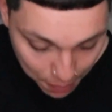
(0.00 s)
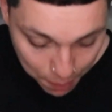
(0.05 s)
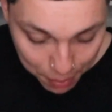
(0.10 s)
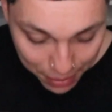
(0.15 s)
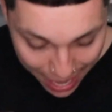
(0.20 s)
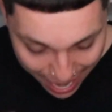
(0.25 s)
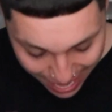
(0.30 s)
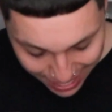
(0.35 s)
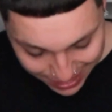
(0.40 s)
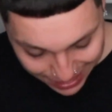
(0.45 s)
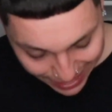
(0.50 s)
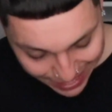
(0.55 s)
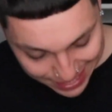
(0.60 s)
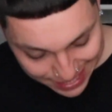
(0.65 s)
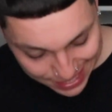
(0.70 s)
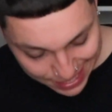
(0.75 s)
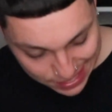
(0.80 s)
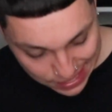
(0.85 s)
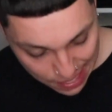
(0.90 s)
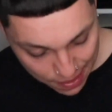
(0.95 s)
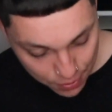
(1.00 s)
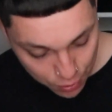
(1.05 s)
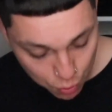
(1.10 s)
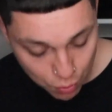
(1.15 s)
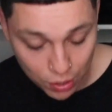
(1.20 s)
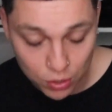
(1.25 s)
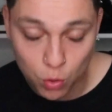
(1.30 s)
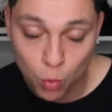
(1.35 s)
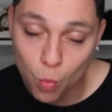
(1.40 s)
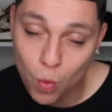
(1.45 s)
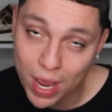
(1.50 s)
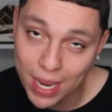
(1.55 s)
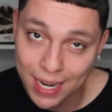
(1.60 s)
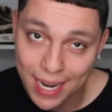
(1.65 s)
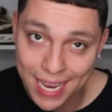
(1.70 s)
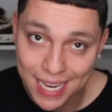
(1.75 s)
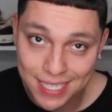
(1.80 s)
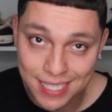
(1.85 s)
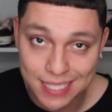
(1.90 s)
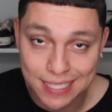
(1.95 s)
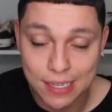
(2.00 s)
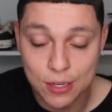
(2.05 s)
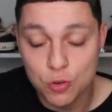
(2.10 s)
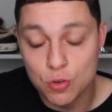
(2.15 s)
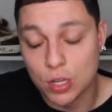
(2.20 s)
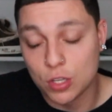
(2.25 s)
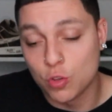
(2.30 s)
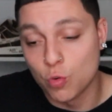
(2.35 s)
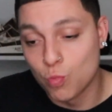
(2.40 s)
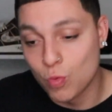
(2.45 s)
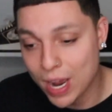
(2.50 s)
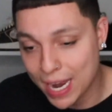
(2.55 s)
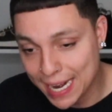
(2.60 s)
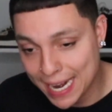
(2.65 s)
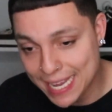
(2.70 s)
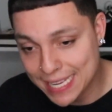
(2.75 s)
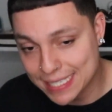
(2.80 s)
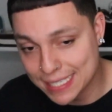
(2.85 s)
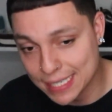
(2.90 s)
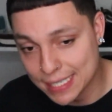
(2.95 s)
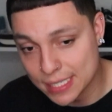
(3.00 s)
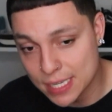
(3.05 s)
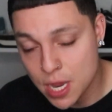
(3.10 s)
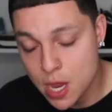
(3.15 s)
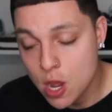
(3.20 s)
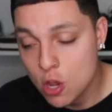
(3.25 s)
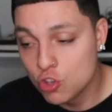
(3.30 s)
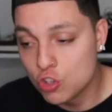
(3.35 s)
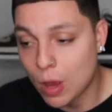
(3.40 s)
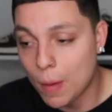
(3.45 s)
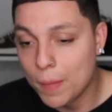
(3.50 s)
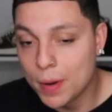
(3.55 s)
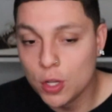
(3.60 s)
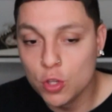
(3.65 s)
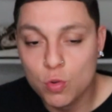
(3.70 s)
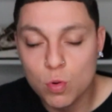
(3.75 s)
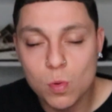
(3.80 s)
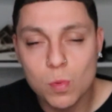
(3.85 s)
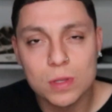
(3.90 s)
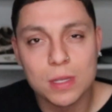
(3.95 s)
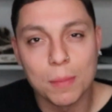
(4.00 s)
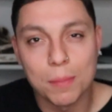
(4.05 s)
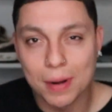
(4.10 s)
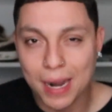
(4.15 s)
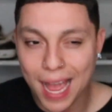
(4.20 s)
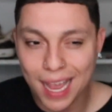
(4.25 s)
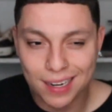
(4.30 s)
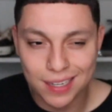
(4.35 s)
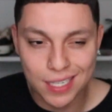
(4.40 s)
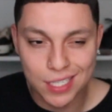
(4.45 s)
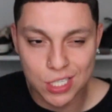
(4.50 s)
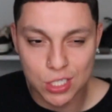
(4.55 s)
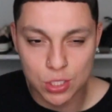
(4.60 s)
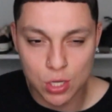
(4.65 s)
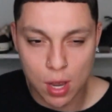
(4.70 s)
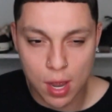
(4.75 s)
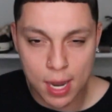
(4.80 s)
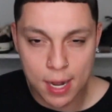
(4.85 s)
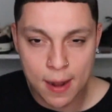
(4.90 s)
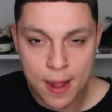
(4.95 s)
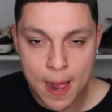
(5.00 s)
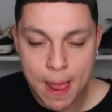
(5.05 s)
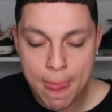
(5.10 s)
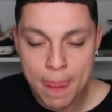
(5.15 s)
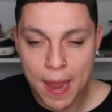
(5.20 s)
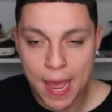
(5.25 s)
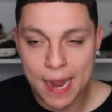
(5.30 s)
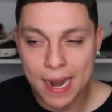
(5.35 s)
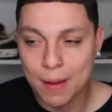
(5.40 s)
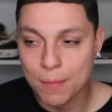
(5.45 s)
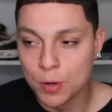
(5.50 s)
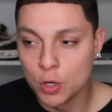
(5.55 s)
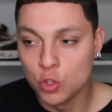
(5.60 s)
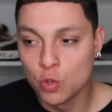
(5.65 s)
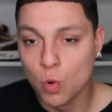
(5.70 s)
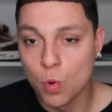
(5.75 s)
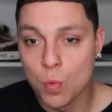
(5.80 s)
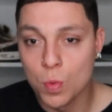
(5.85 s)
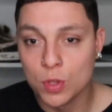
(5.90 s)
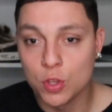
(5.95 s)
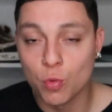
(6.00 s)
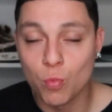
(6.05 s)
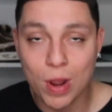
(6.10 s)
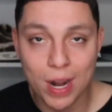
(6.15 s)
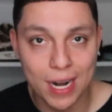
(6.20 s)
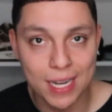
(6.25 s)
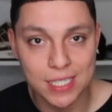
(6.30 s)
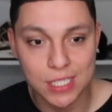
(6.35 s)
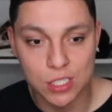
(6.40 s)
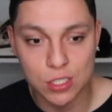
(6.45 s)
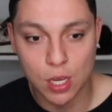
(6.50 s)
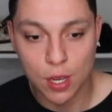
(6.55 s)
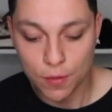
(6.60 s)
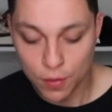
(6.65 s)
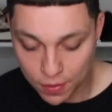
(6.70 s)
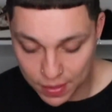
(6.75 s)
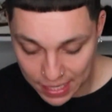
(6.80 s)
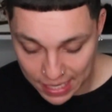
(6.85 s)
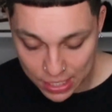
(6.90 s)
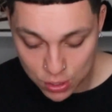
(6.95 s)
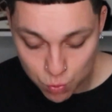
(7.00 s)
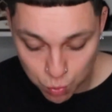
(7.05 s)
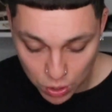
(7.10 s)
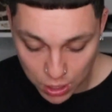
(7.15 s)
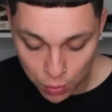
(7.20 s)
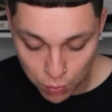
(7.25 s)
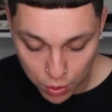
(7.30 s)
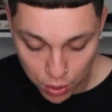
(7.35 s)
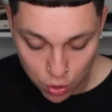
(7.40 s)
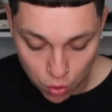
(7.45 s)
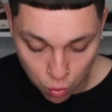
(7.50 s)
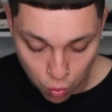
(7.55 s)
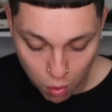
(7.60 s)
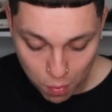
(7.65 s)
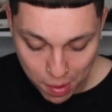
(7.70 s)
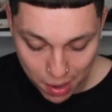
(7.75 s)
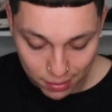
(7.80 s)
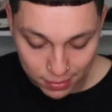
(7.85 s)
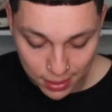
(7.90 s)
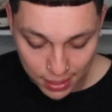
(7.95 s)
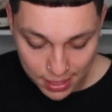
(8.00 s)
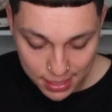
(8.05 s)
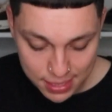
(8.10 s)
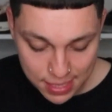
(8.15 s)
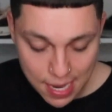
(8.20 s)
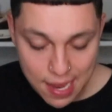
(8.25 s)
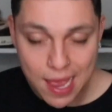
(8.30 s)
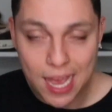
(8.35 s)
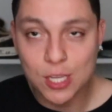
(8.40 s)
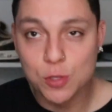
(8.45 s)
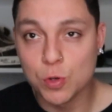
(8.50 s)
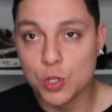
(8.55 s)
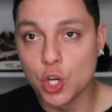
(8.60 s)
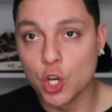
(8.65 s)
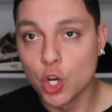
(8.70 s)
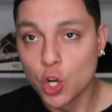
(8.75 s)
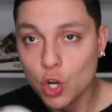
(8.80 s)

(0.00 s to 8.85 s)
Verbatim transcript: the black laces and you got the white laces then you got the red laces so i'm going to do them with the black laces on and i'm going to do them with the red laces on the thing that's really really cool about these is when you're